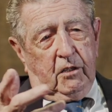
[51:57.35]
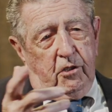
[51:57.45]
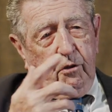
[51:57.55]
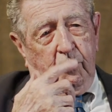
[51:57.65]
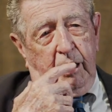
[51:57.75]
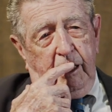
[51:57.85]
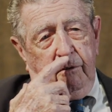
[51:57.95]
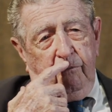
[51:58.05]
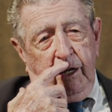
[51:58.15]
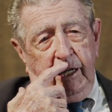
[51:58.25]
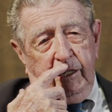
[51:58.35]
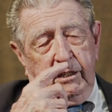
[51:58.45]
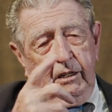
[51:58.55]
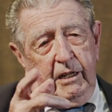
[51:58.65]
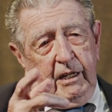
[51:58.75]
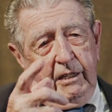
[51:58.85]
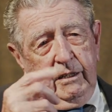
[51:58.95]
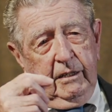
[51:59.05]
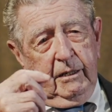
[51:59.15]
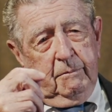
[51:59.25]
So they invaded,
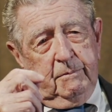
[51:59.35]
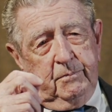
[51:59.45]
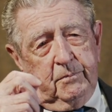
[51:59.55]
and um,